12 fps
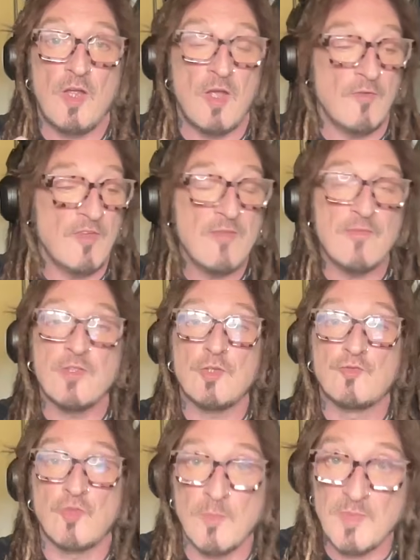even the
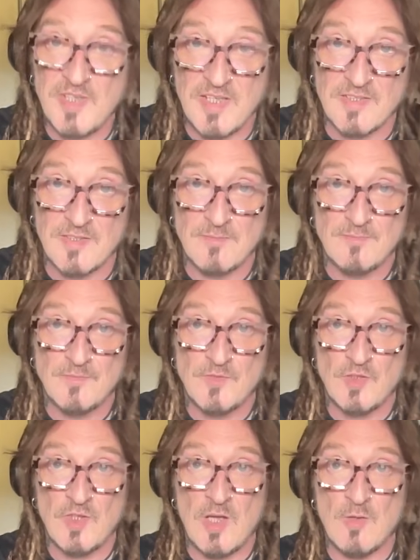drum kit.
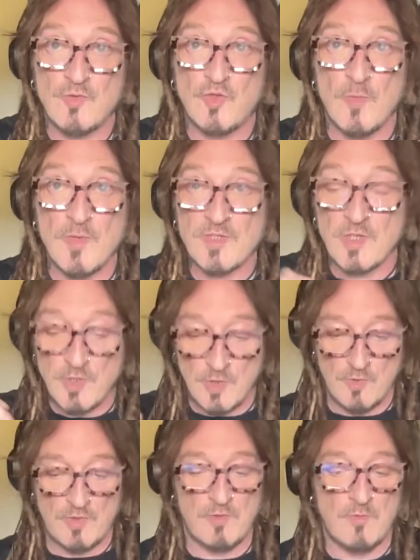So now drummers are
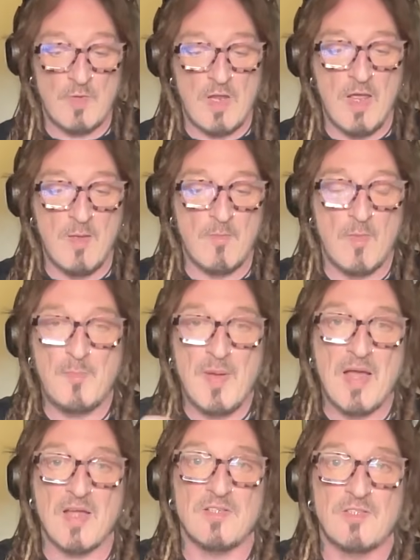using
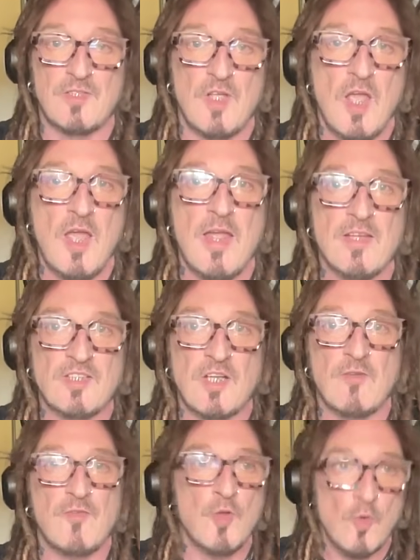pads instead
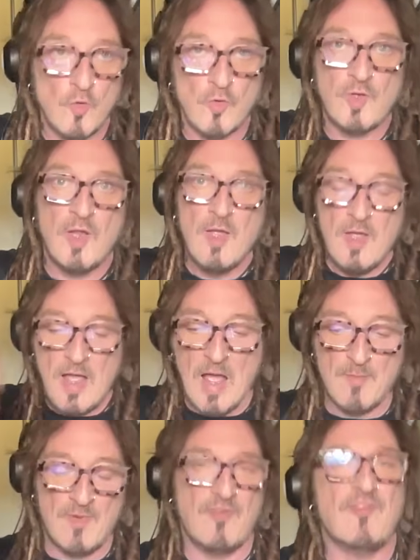of the old
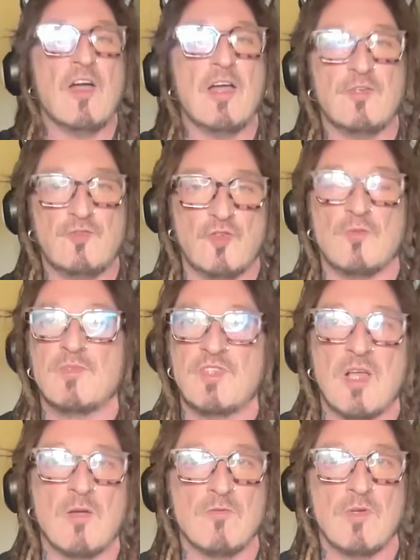amplified drum
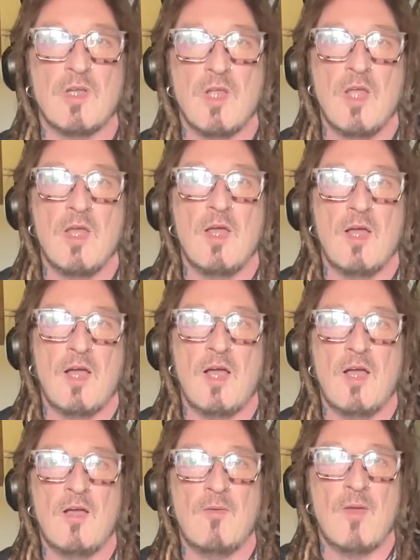sound.
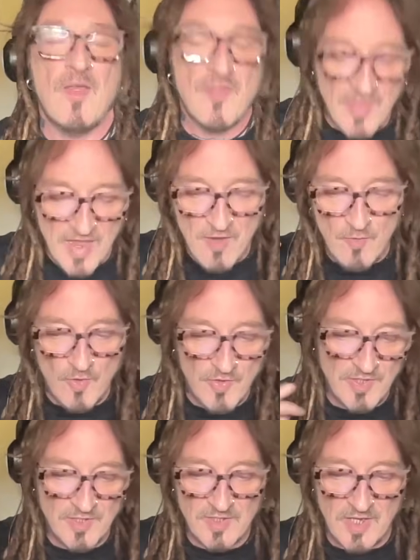And they're on
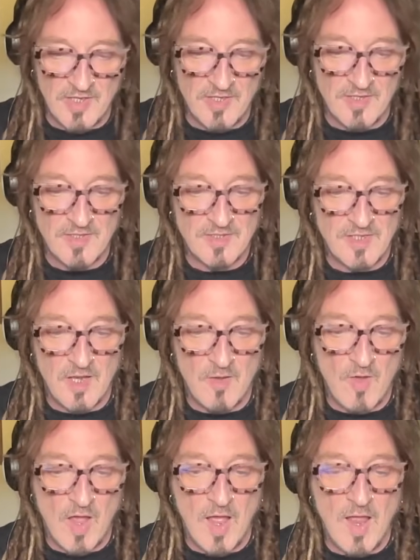these in-ears.
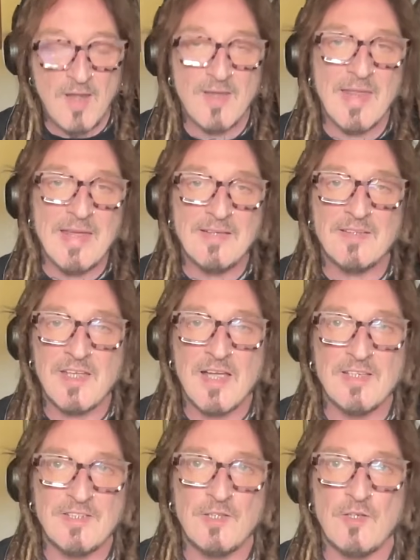Now, I like the
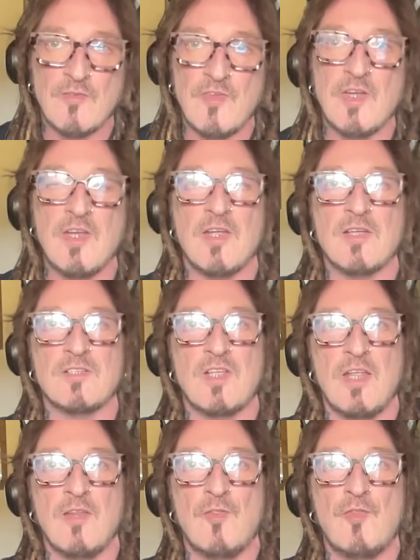idea of in-ears
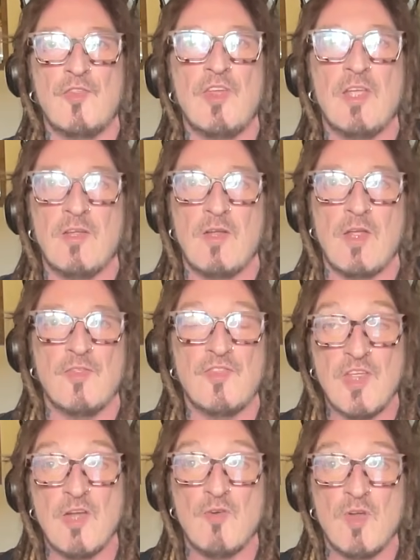in
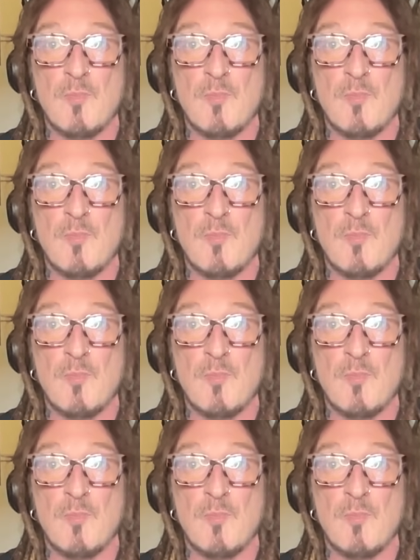theory,